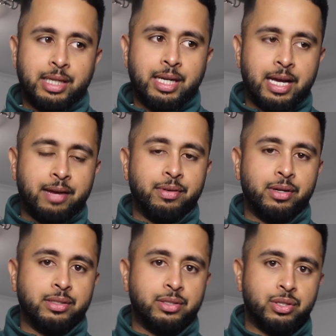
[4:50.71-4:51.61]
didn't have it
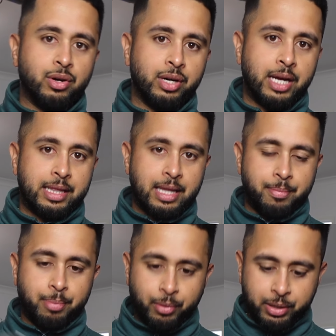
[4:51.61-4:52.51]
in stock at
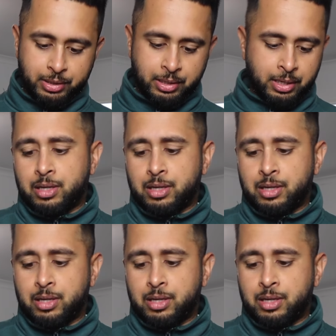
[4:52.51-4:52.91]
that point.